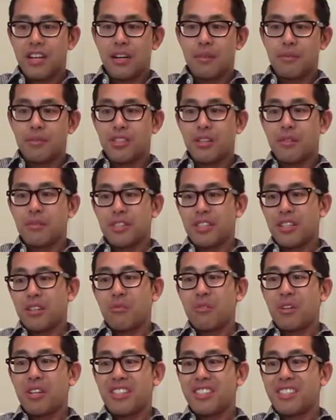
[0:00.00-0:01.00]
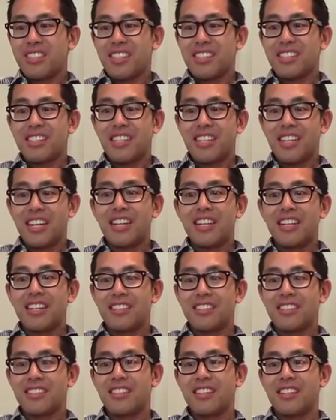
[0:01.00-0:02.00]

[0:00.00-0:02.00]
It's almost like 1 in 6 Canadians,